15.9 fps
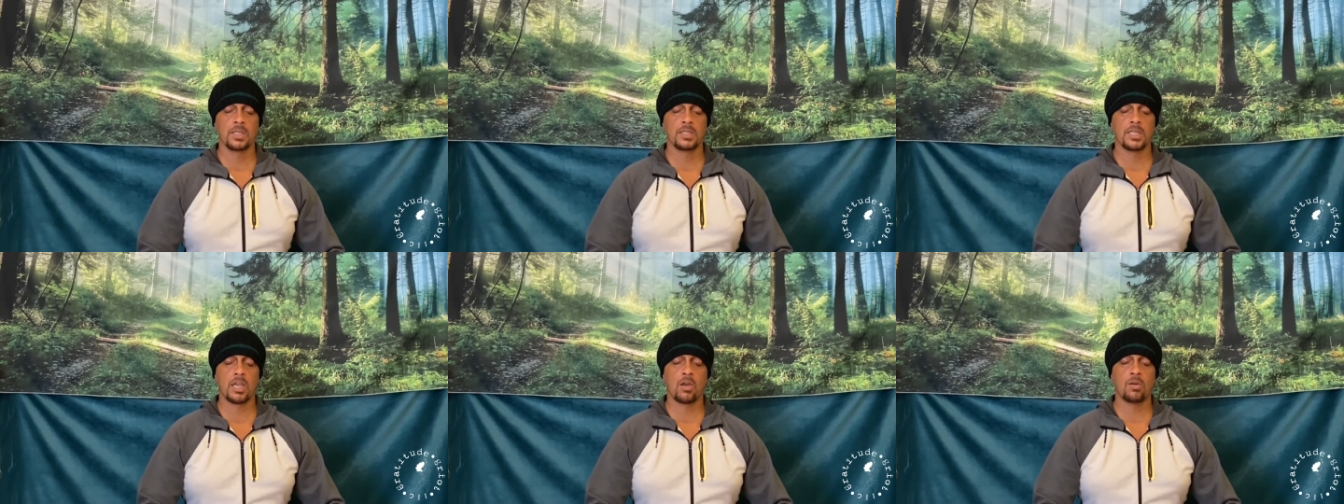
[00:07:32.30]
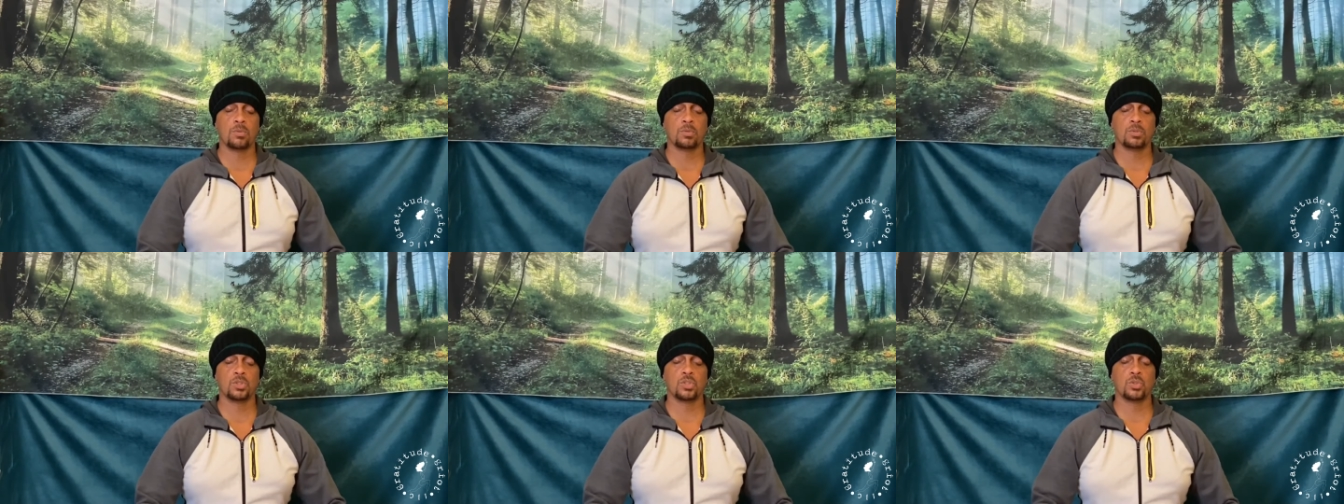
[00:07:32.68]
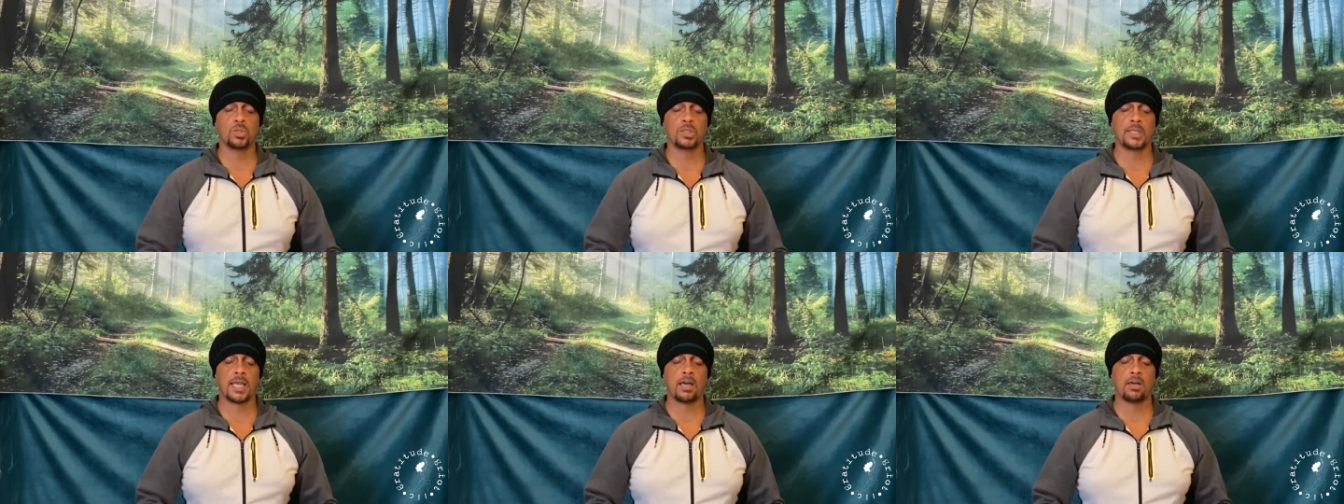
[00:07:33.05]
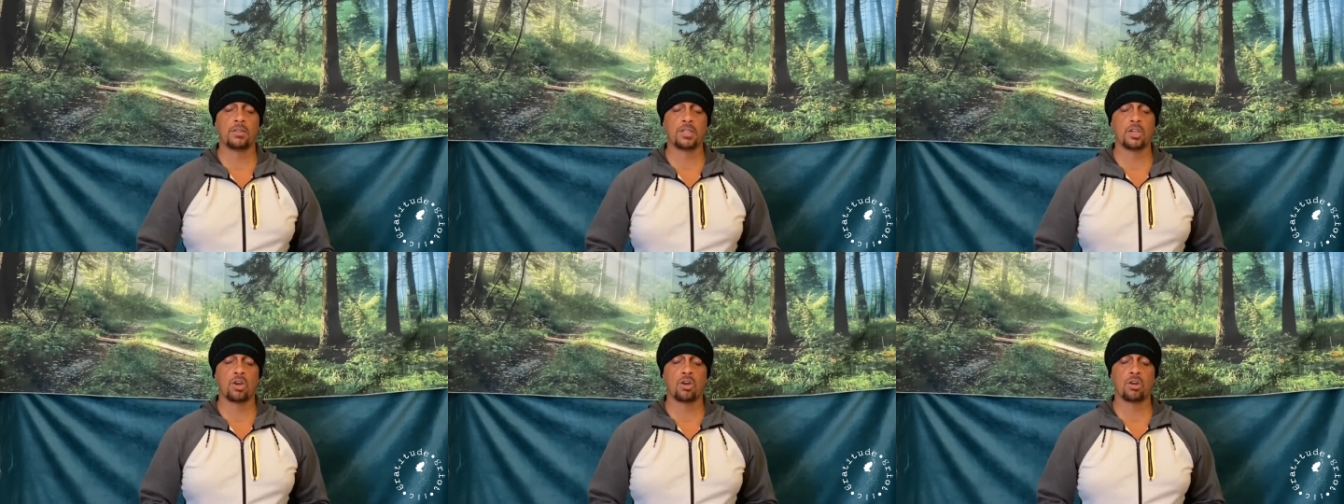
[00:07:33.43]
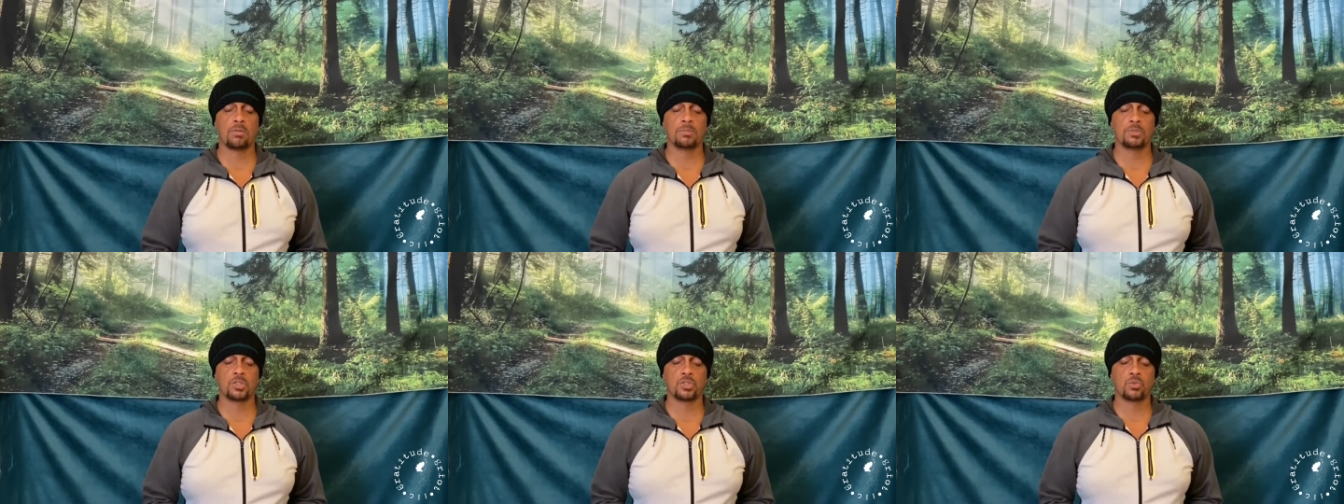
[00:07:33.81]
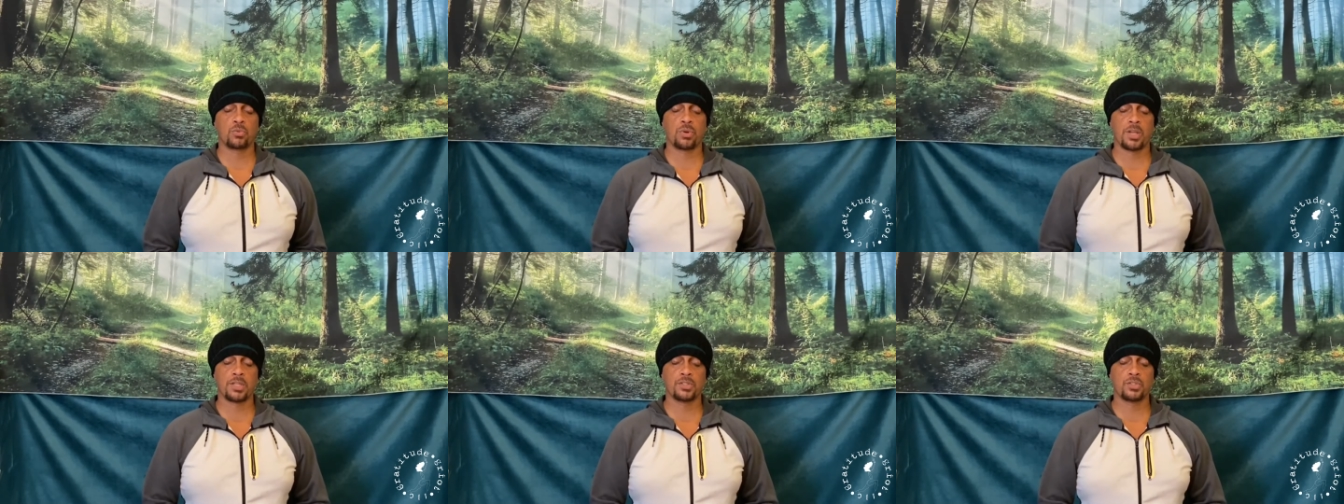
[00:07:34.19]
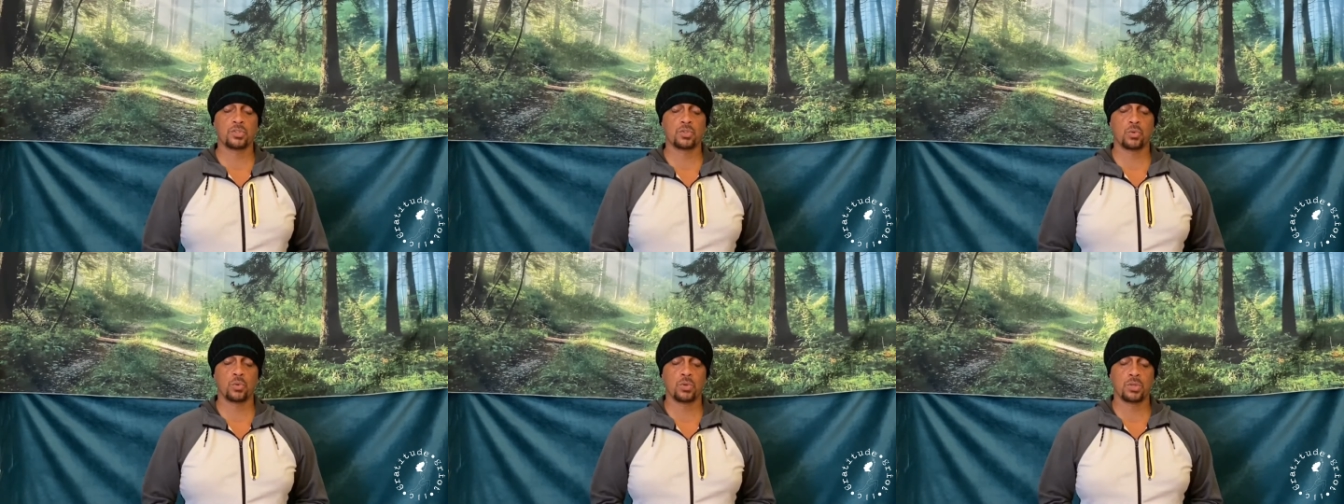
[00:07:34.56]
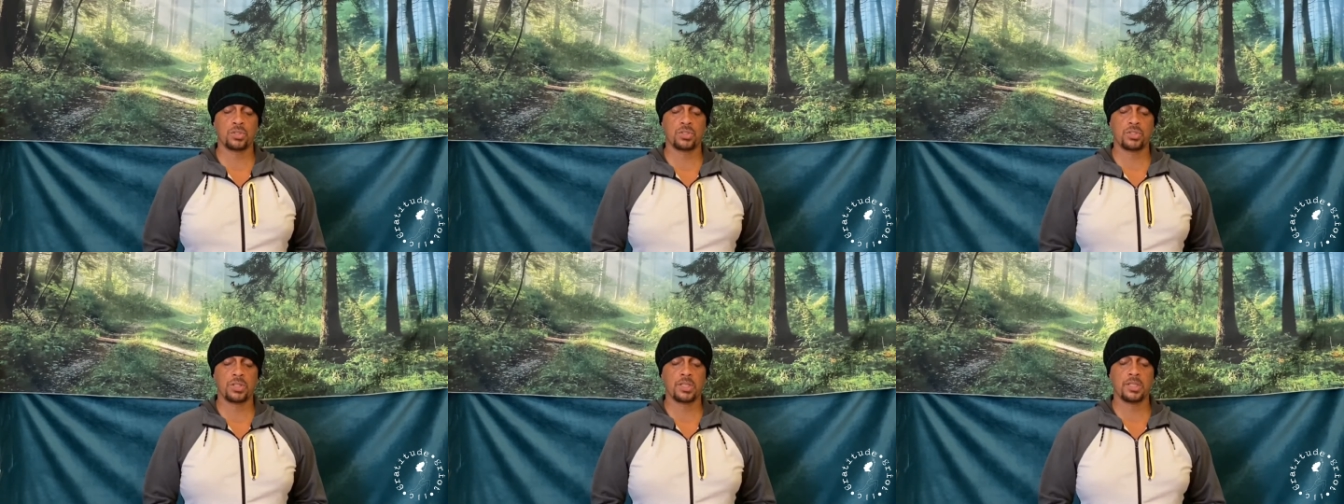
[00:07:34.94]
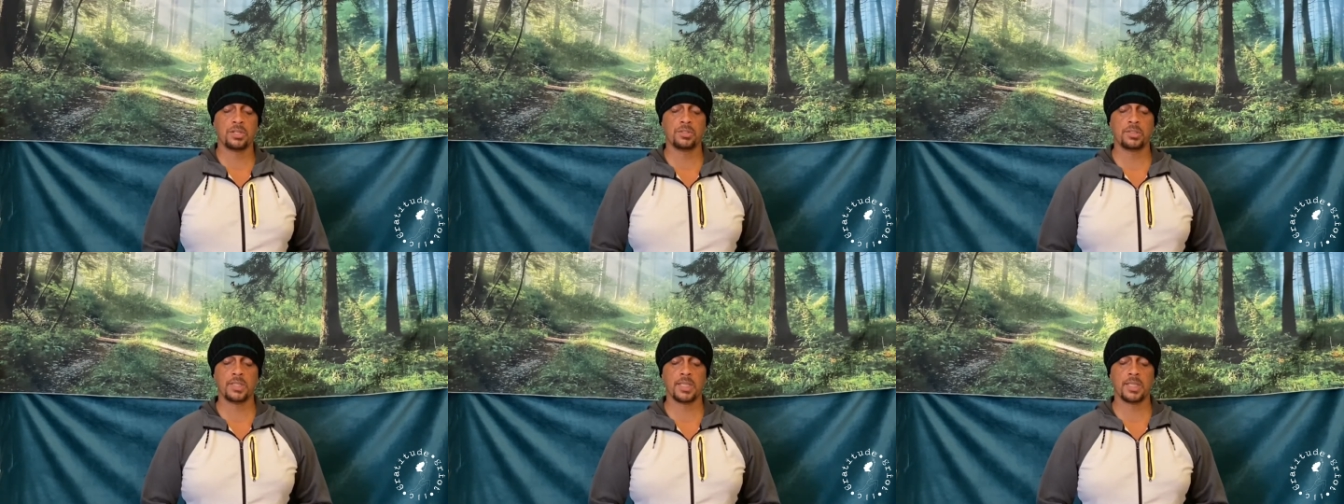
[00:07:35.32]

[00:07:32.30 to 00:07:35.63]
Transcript: Now I want you to allow the arms to rest towards the inner